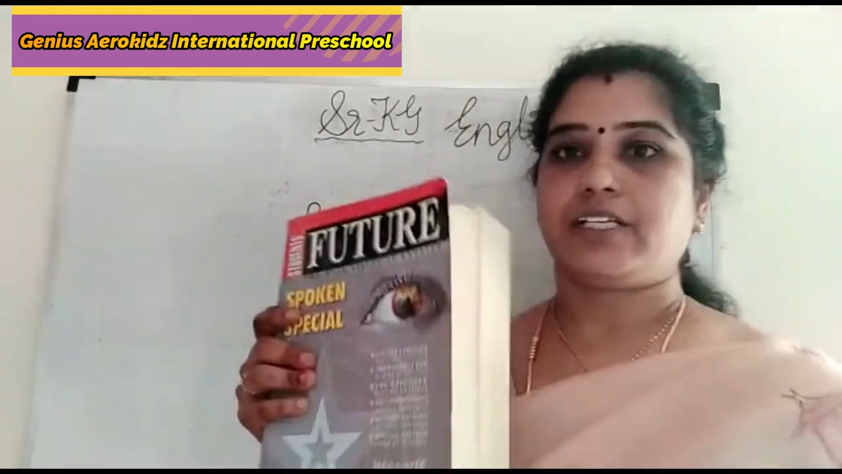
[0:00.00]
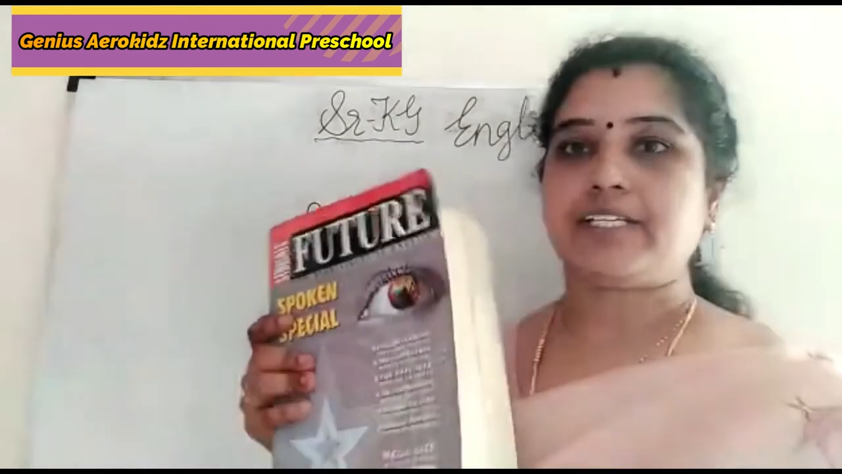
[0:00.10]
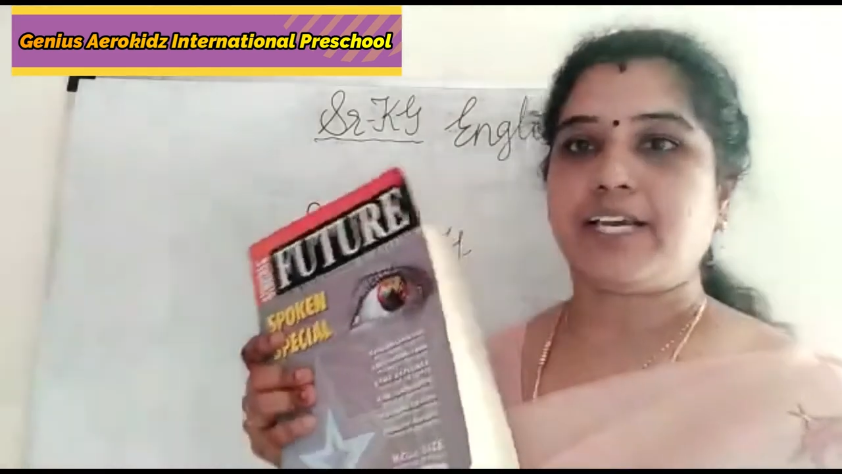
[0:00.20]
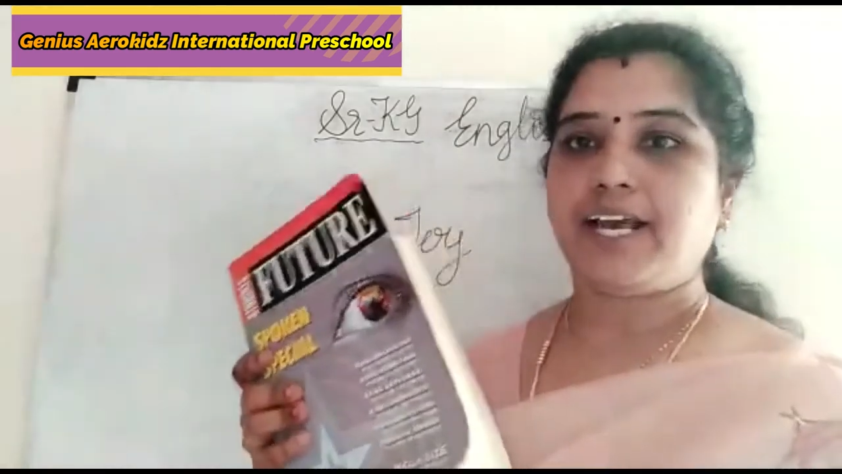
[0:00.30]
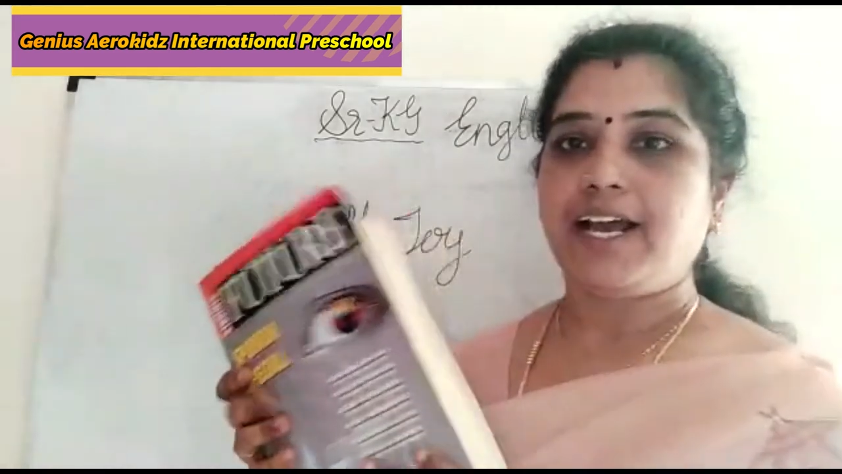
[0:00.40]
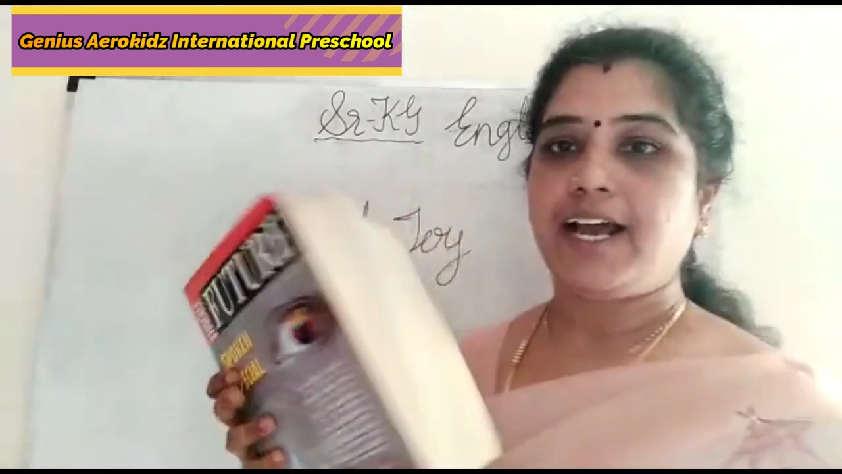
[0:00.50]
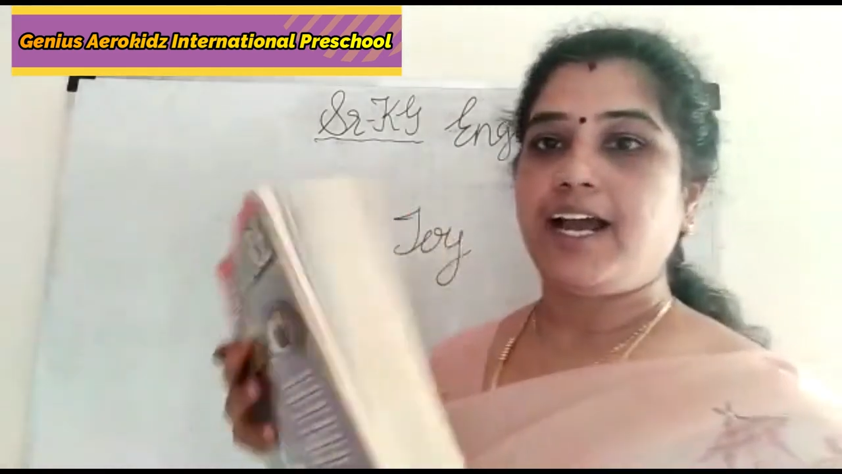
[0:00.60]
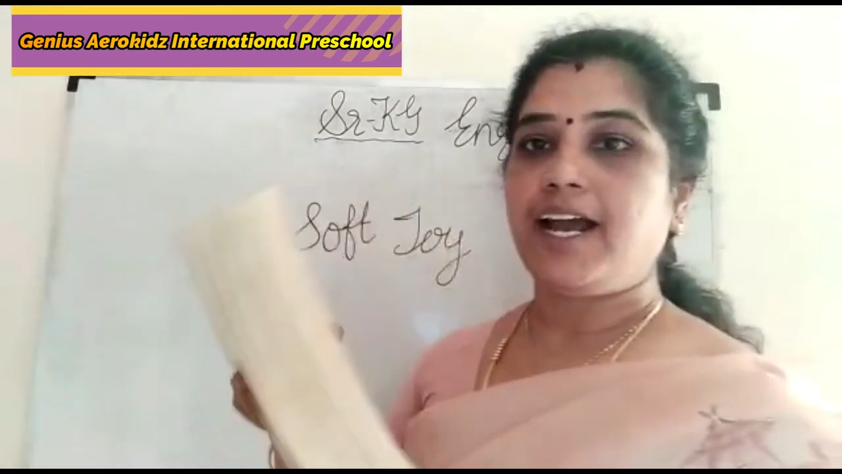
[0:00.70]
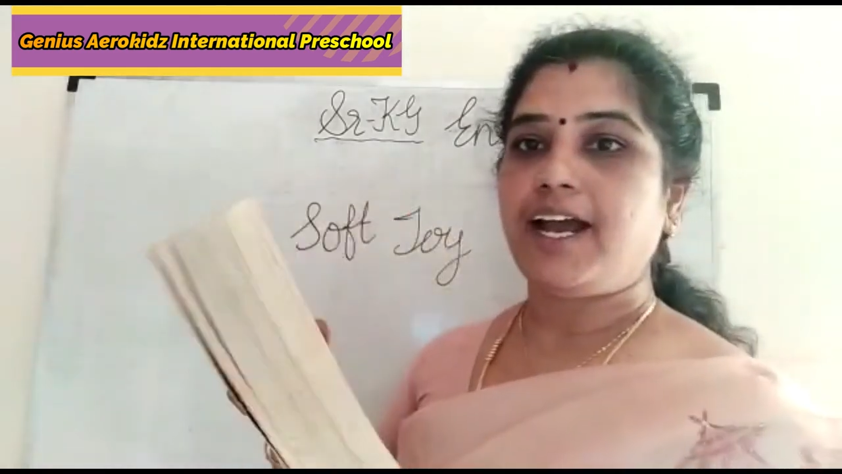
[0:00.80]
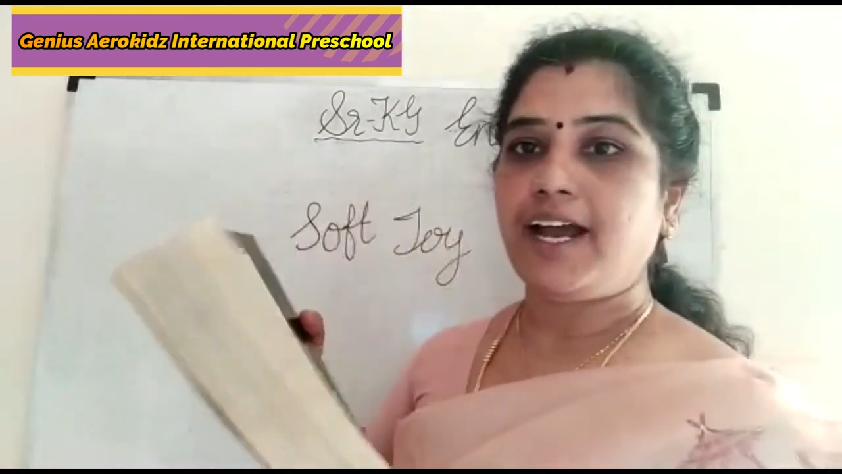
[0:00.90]
Ta-da!
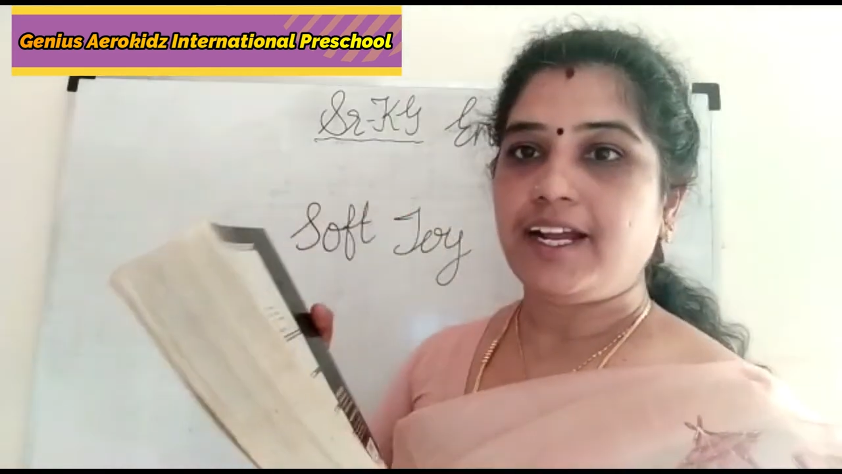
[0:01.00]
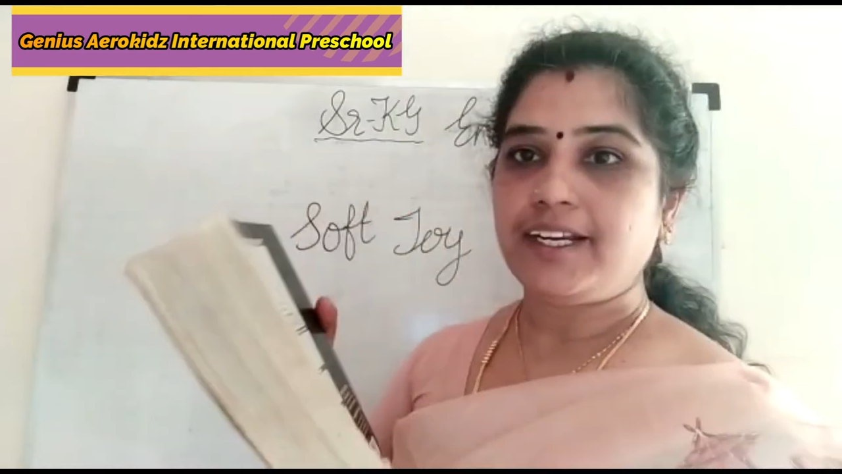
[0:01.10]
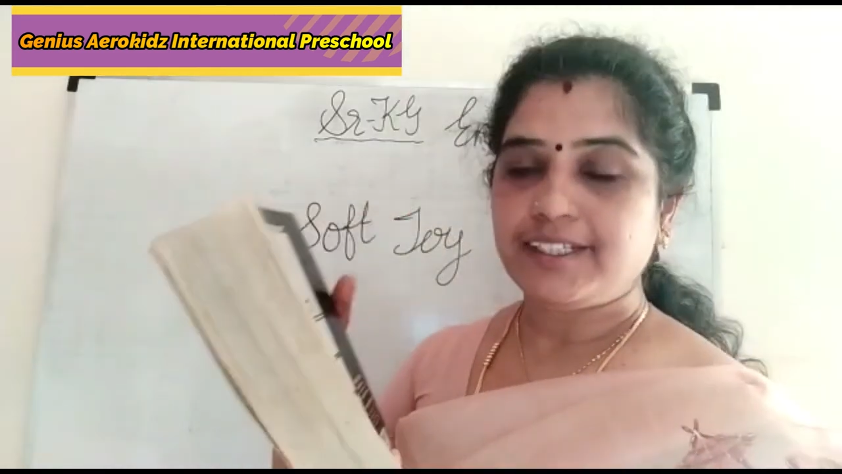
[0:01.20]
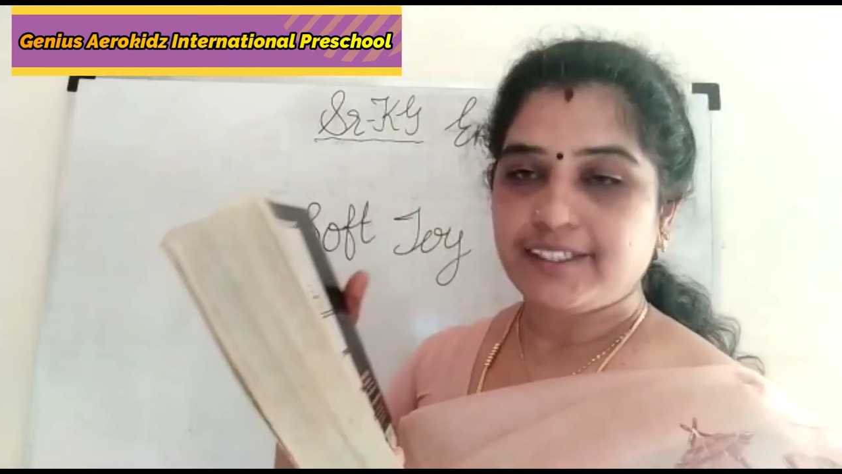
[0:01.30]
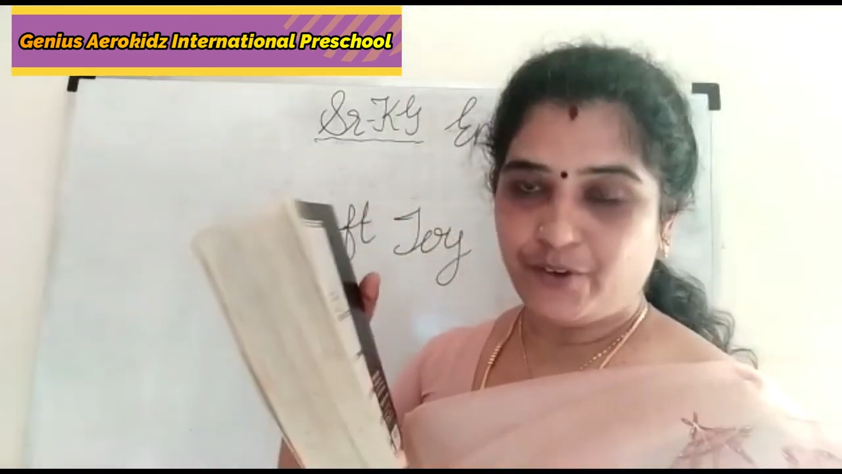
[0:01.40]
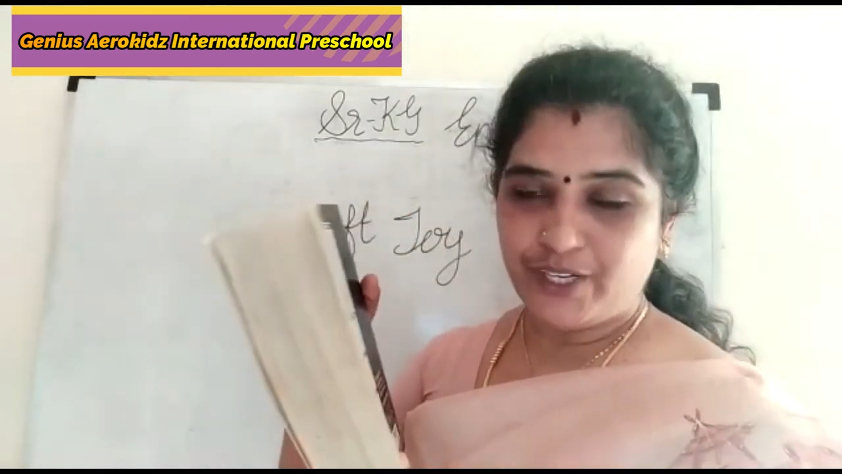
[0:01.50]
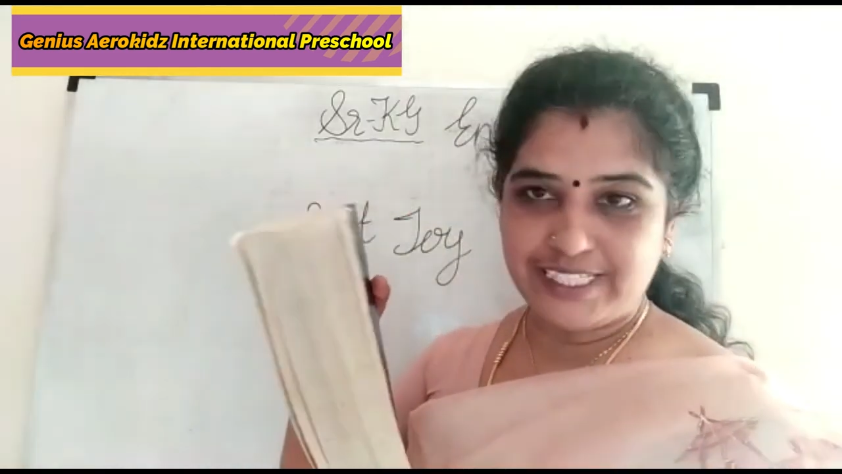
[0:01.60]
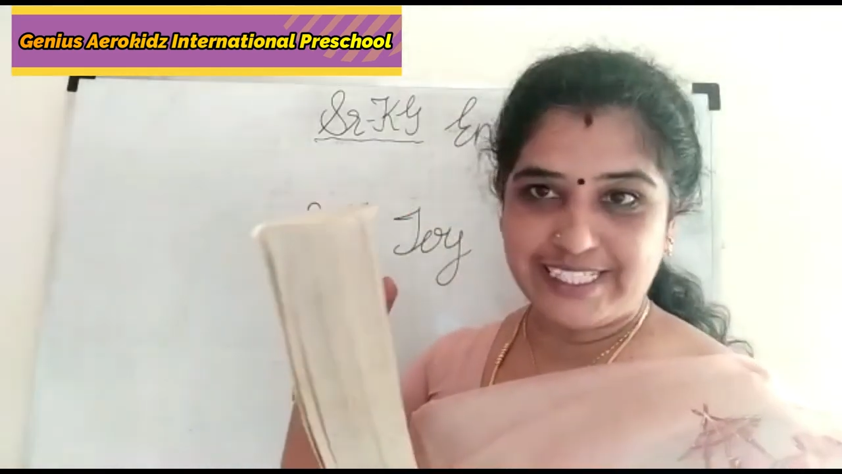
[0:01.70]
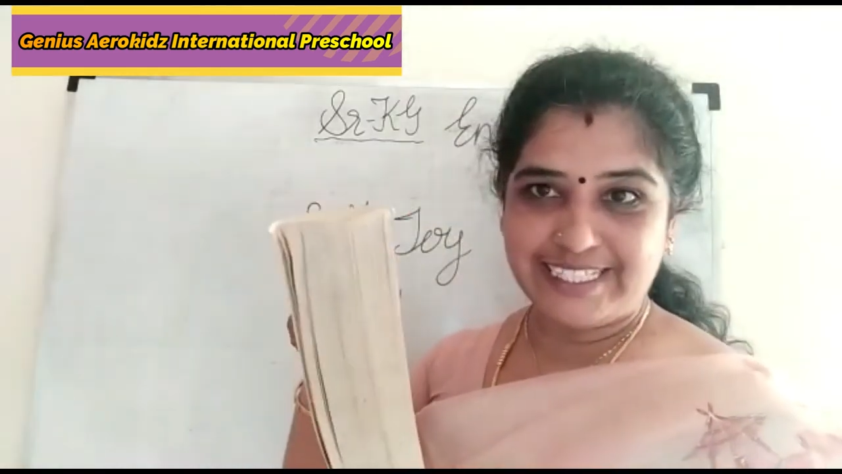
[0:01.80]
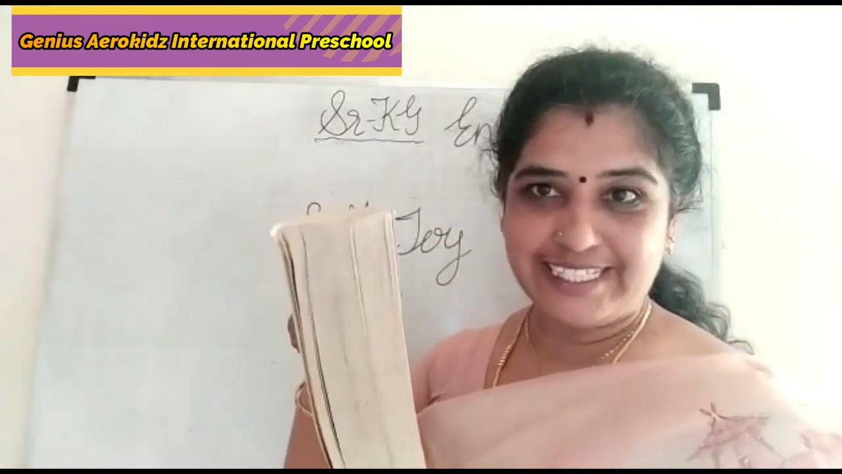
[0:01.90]
What
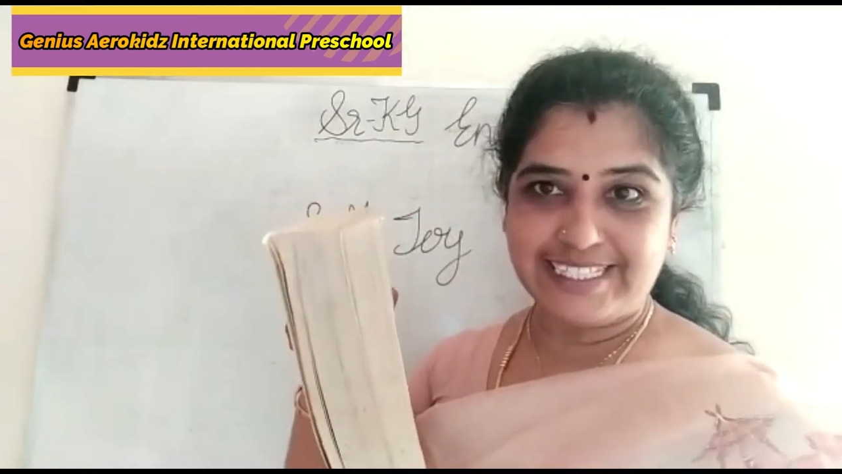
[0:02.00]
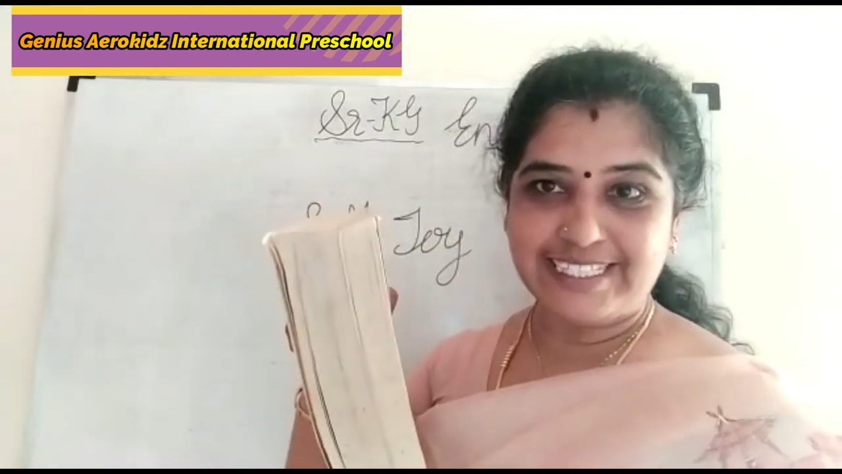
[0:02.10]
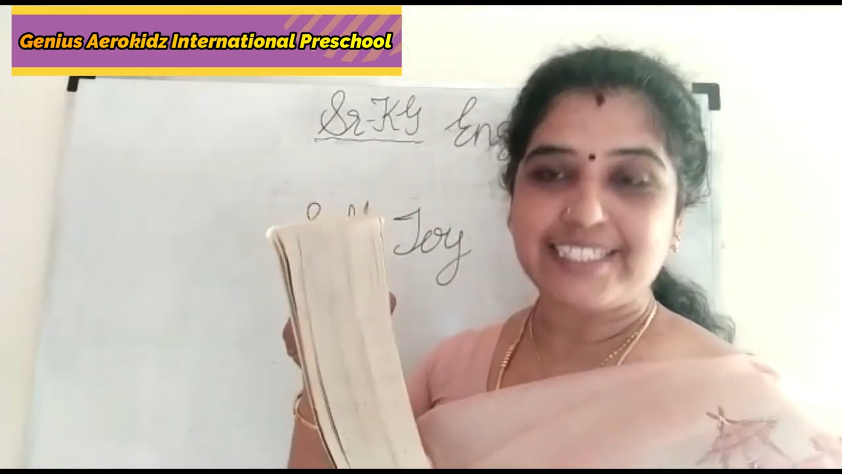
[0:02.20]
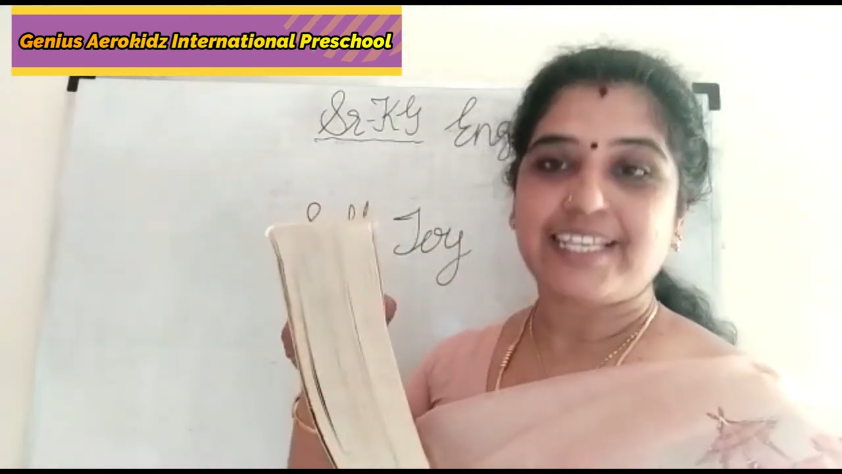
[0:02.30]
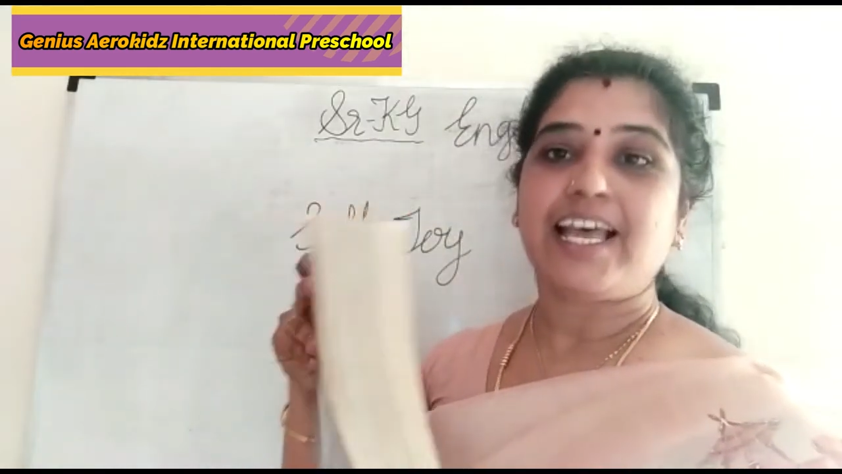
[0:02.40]
is this?